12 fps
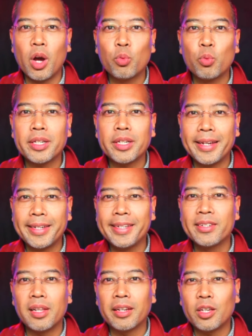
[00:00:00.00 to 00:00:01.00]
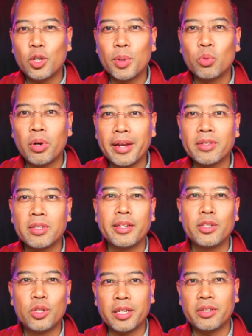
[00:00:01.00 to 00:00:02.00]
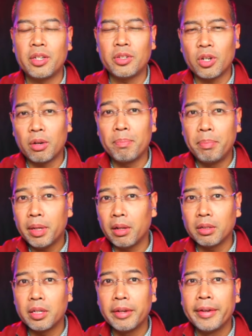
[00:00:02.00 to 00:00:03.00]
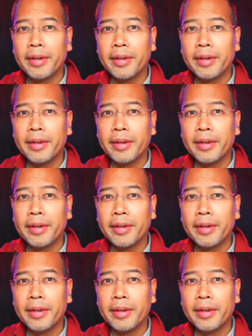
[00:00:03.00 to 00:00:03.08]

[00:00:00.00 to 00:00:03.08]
on which ideas like human rights and justice are built,